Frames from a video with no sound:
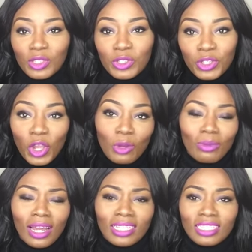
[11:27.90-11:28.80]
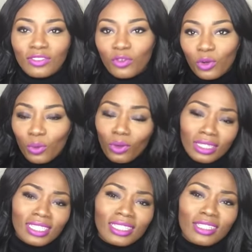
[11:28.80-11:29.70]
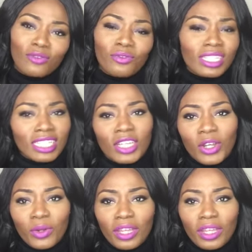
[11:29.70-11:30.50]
you so much for watching this video.